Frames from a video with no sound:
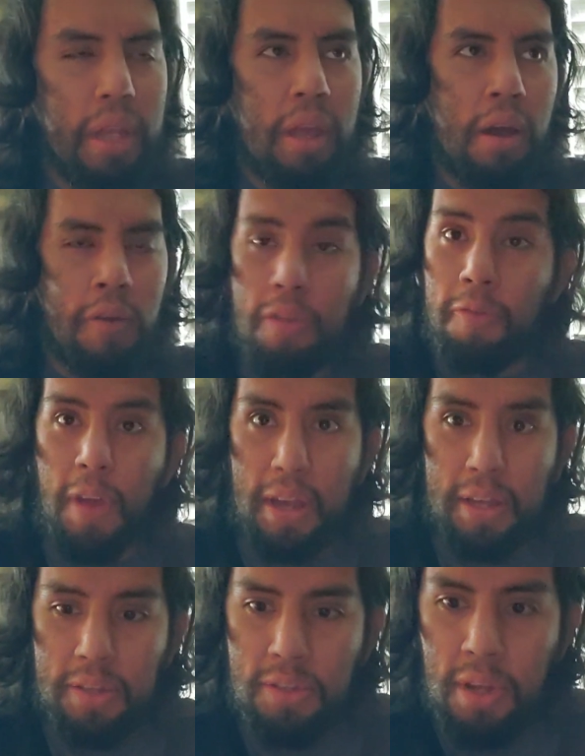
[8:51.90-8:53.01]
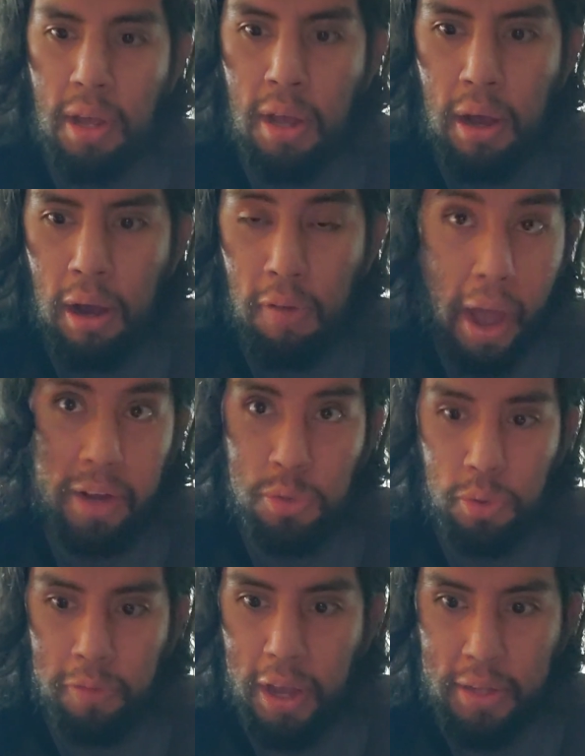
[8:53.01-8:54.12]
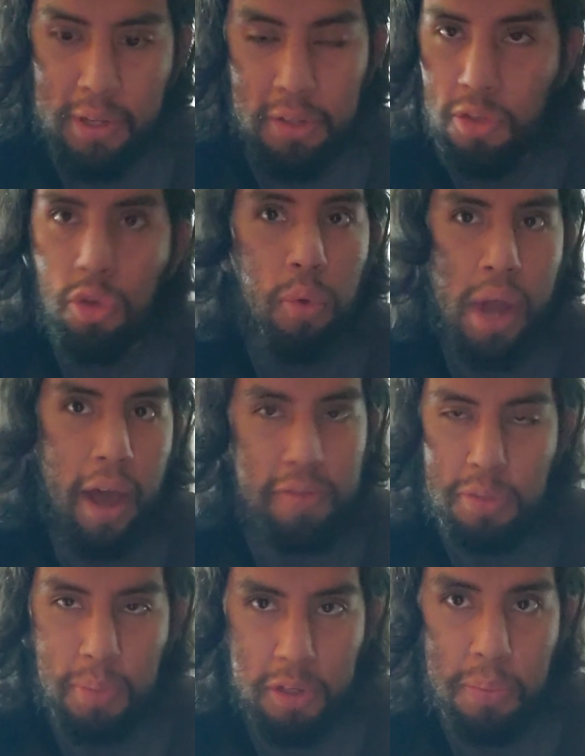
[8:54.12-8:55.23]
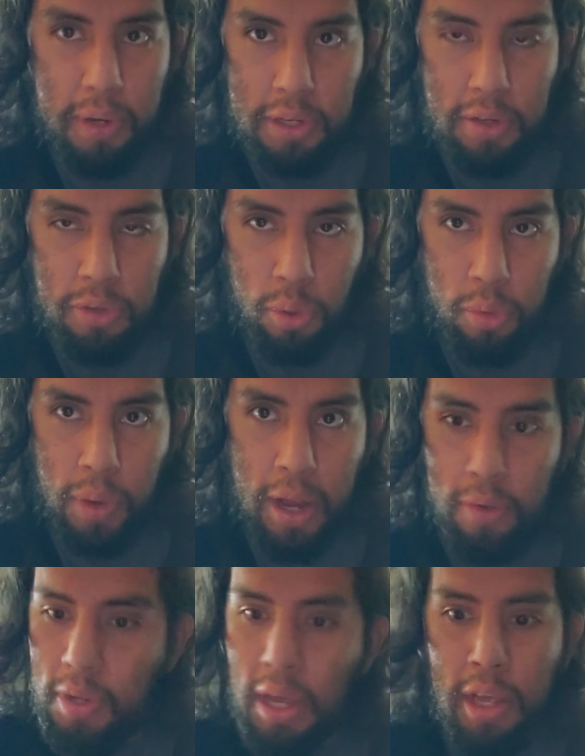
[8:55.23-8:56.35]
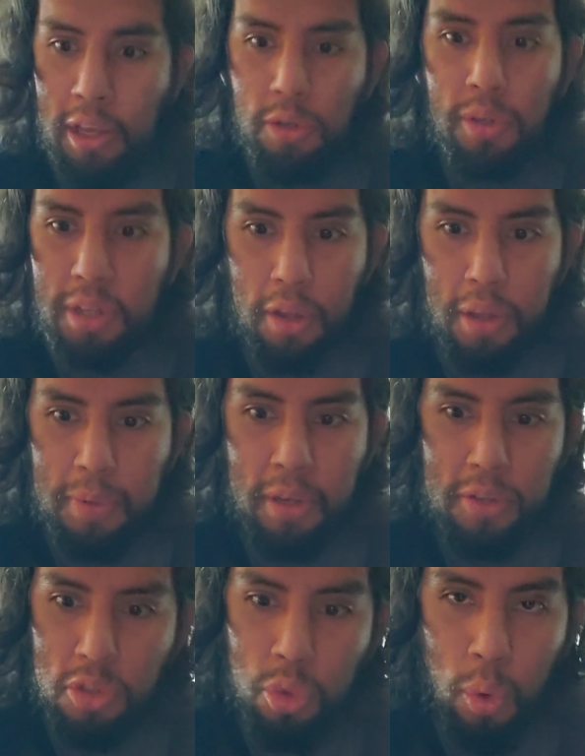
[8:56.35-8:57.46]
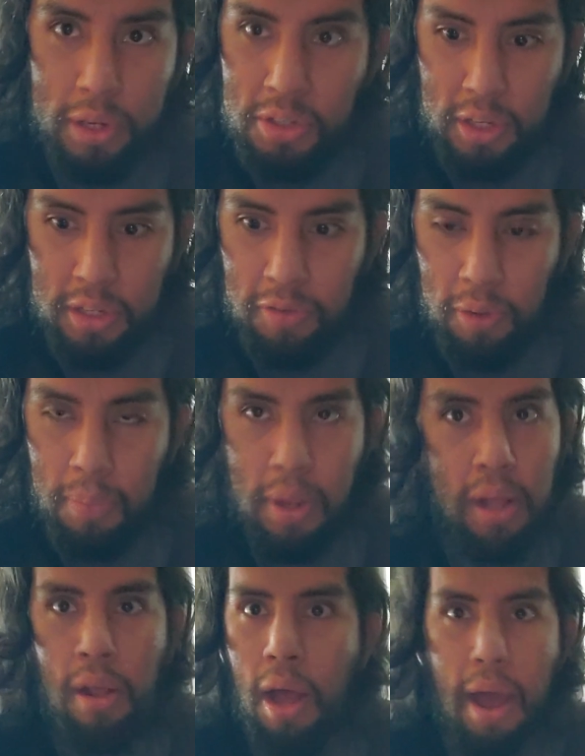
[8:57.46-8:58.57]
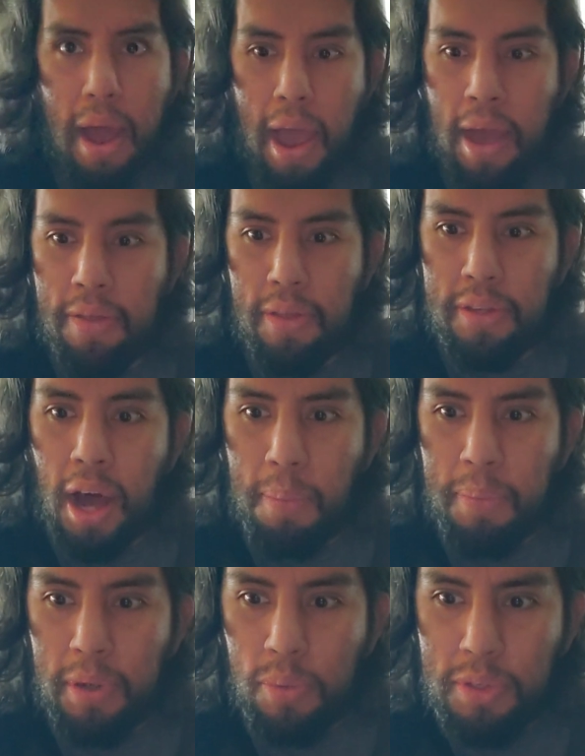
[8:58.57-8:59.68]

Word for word: of the fans, of actual fans that just don't have as much money to throw around. You could tell that because there's 26 of them, and the top bid was